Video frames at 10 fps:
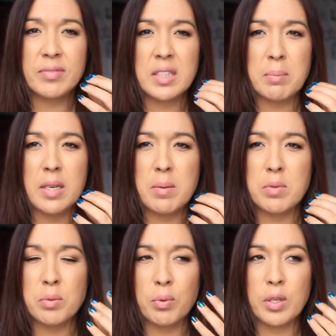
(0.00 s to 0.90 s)

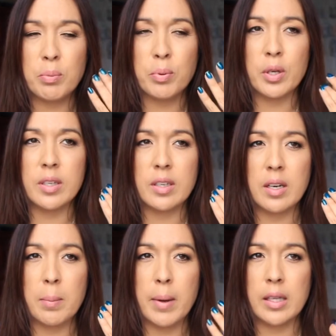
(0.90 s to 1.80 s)
sometimes when you put
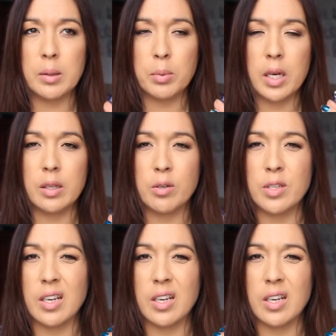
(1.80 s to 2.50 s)
uh, matte lip colors,